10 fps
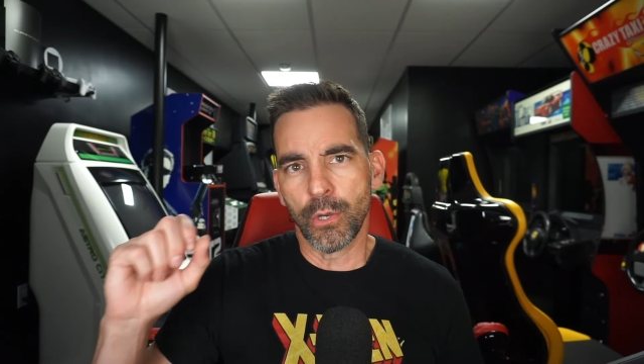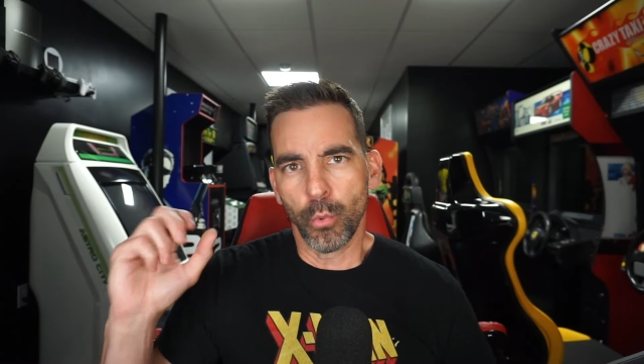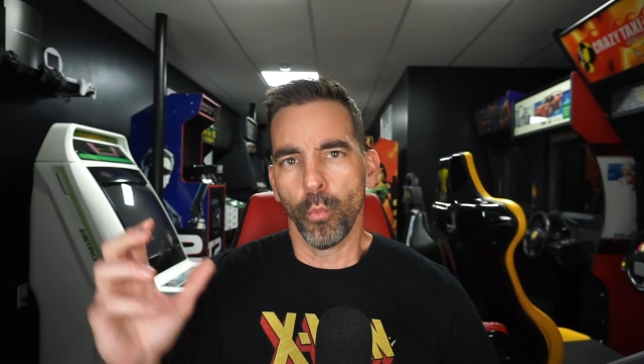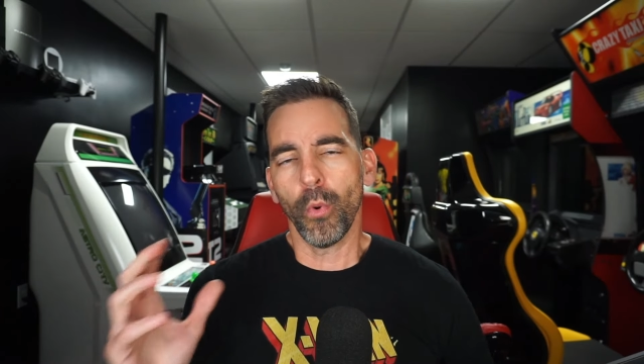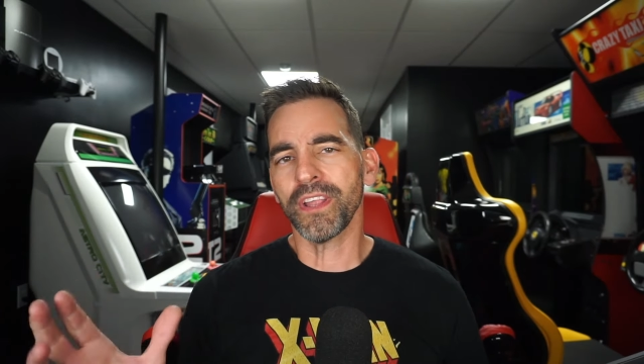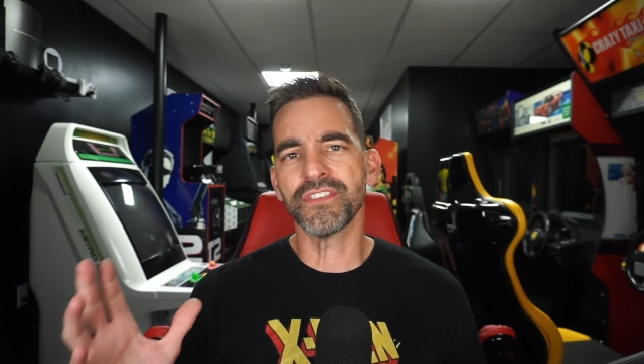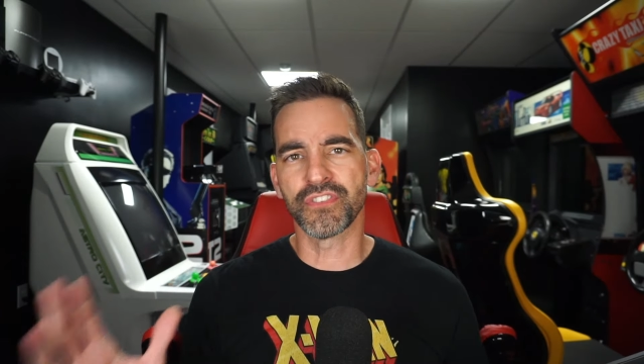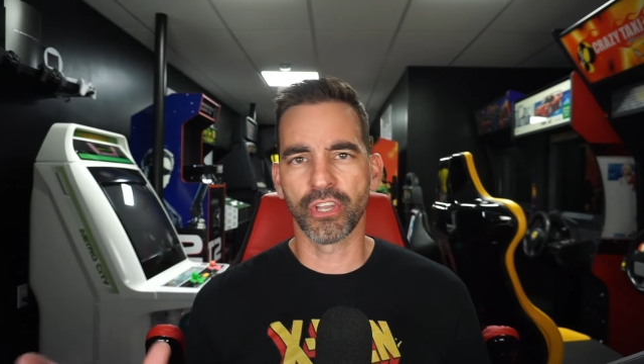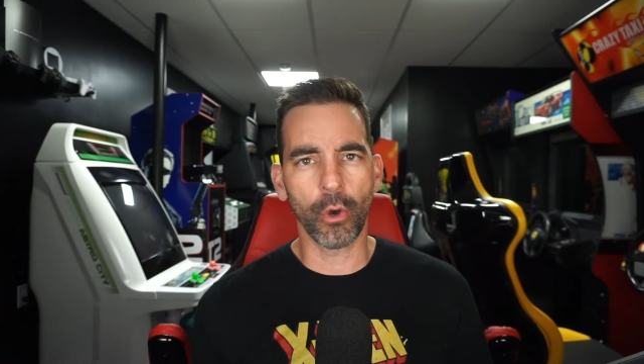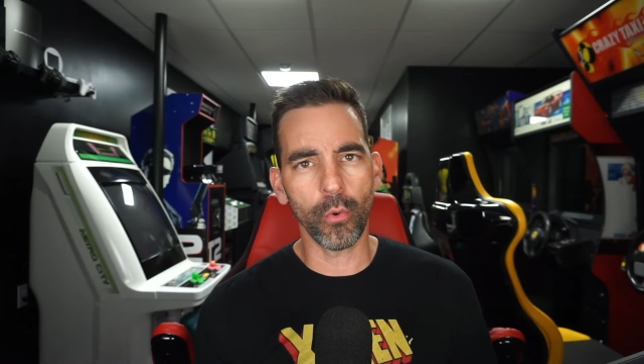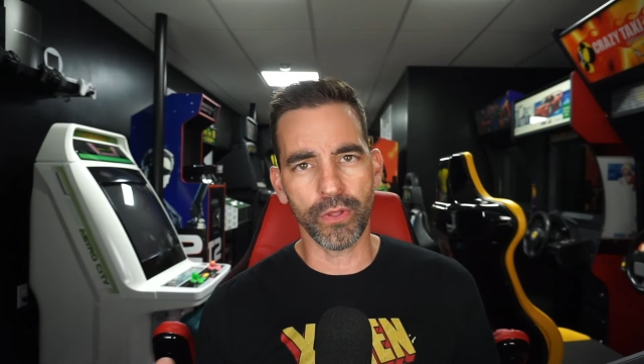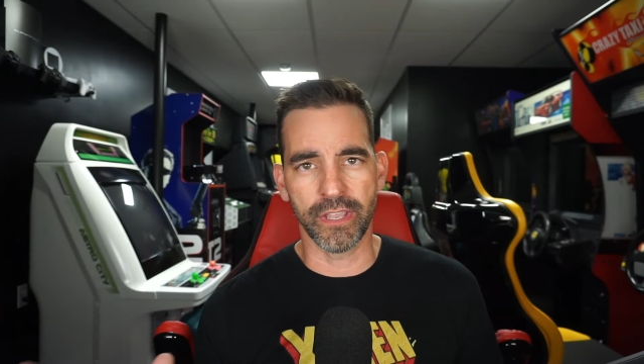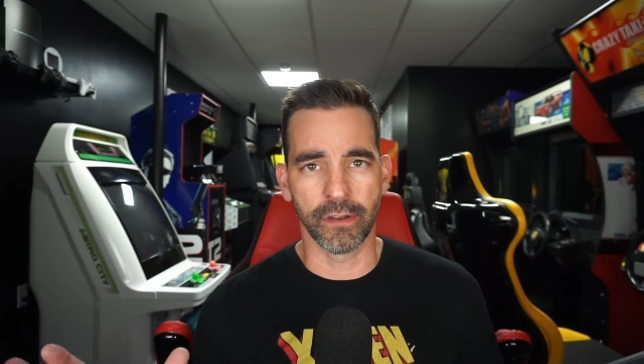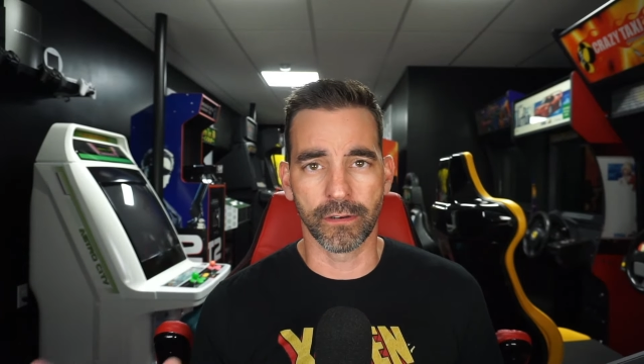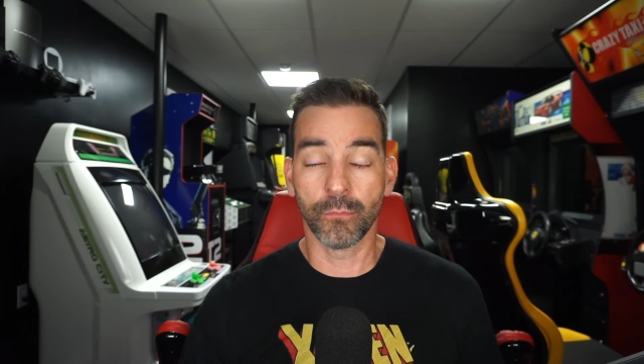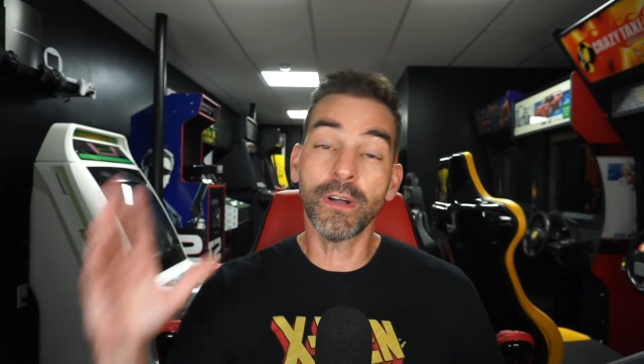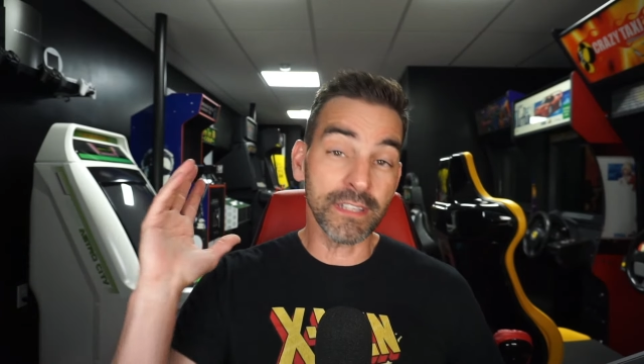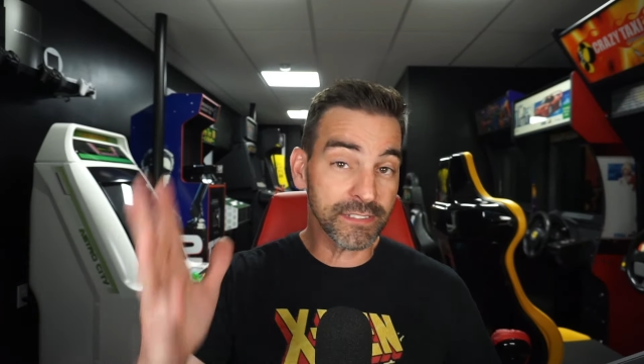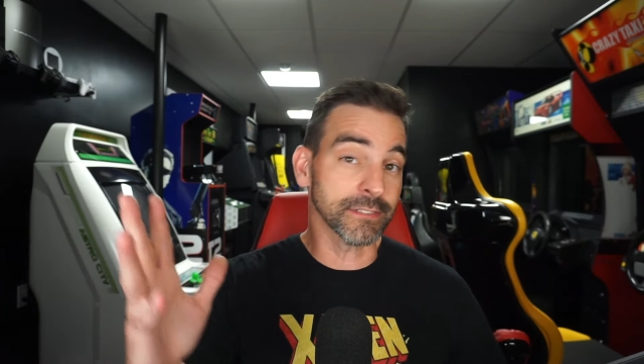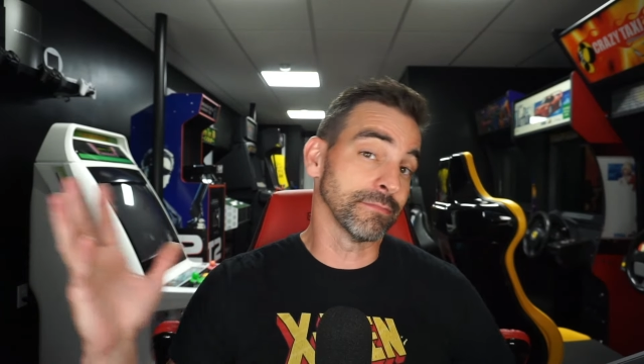What is the goal here? Well,
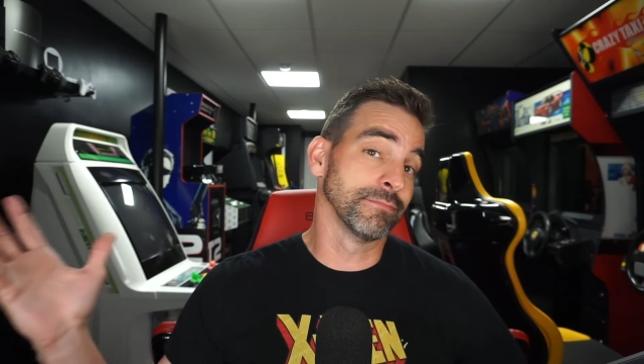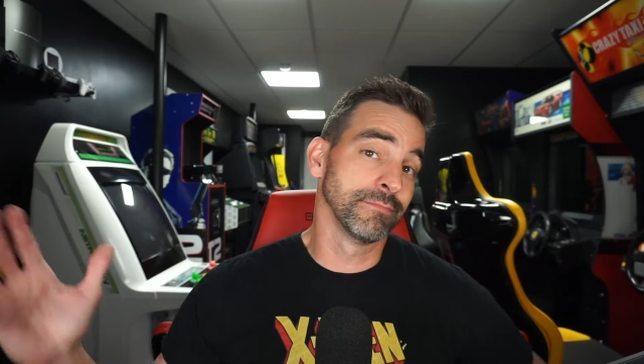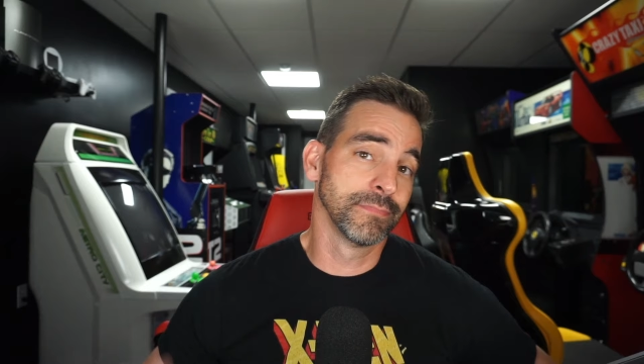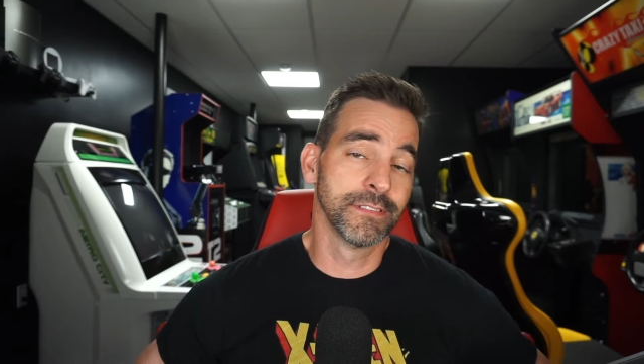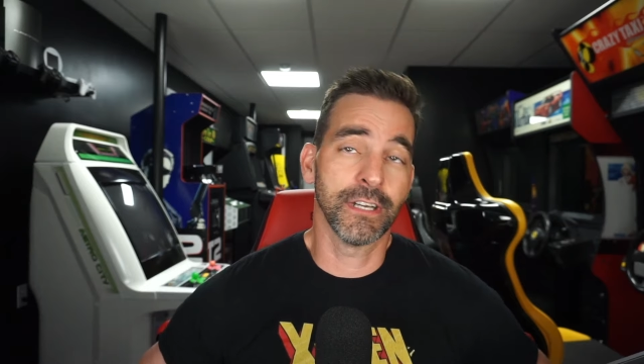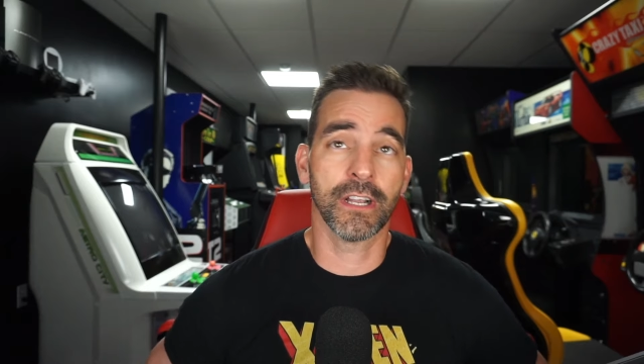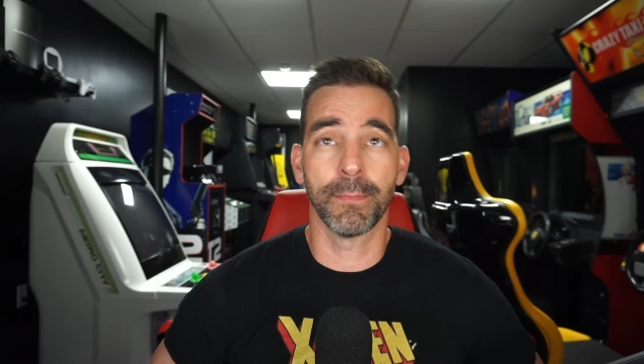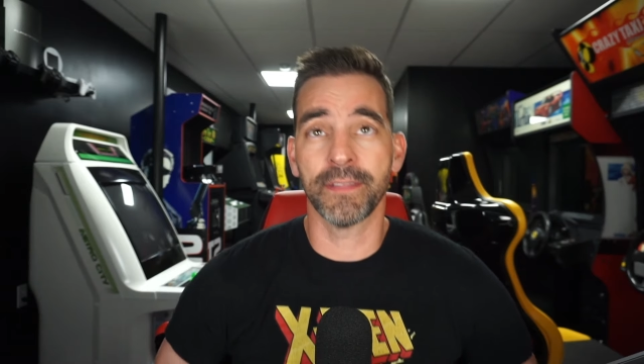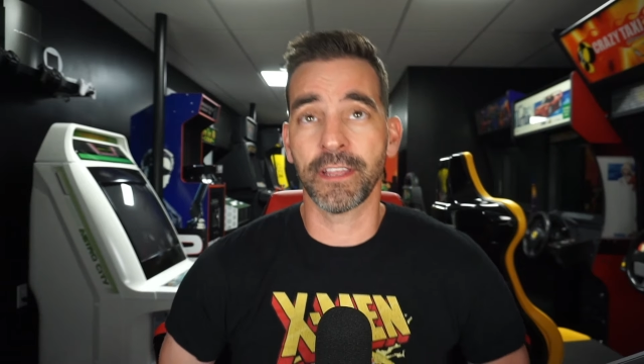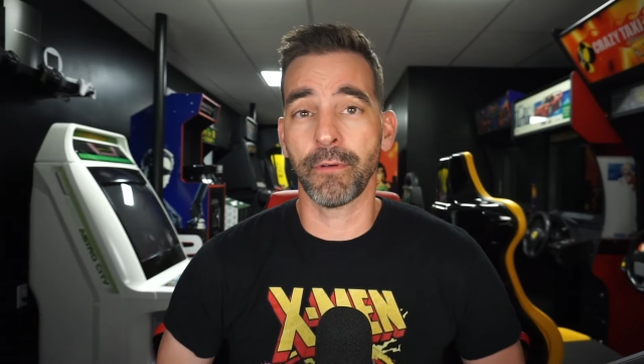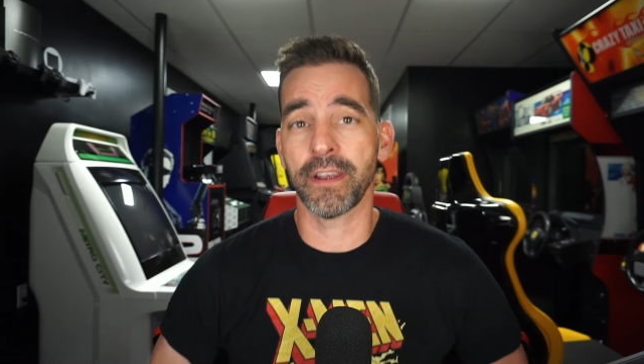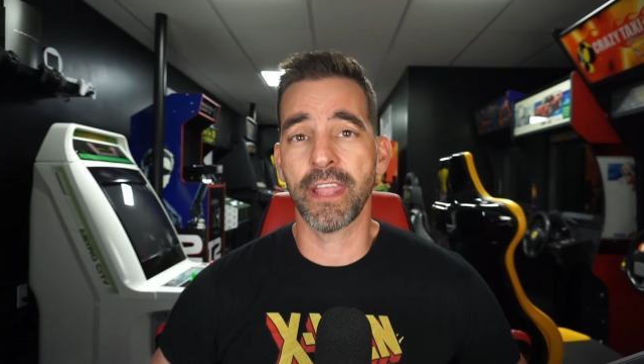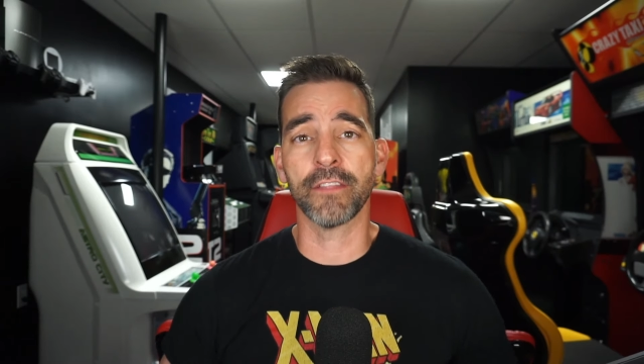let's talk about that right now.